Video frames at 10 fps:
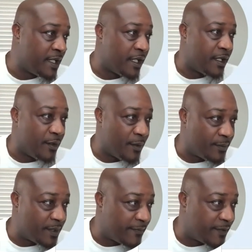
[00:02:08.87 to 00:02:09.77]

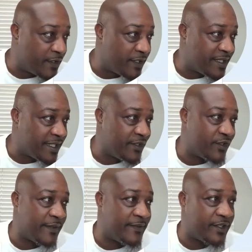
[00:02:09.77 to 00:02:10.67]
Conversion, send
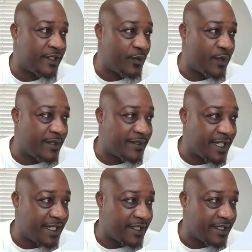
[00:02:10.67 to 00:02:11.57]
traffic to your
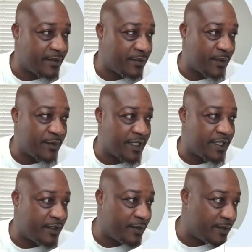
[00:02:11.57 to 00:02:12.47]
website. This is what we're going to
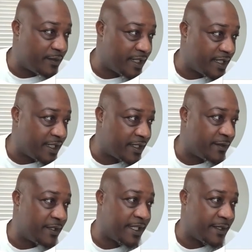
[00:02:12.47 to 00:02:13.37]
do. We're going to click
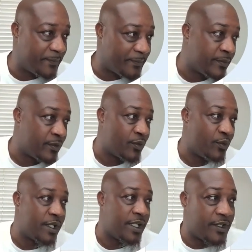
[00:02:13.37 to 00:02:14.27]
on that.
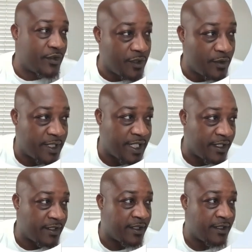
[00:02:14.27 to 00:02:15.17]
We're going to scroll
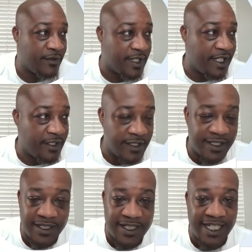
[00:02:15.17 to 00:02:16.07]
down. Right here is
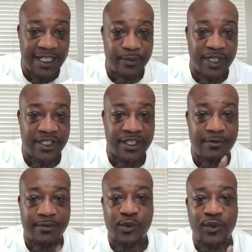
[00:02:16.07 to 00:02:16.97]
the daily budget,
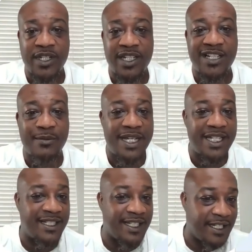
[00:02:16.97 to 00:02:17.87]
but we're going to come back
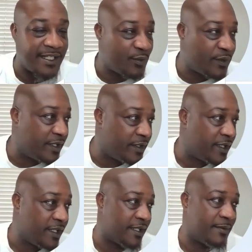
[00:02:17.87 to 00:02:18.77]
to that as well.
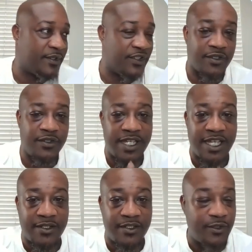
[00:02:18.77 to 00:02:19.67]
I'm going to show you
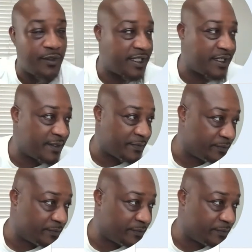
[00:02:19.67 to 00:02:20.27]
how to do this.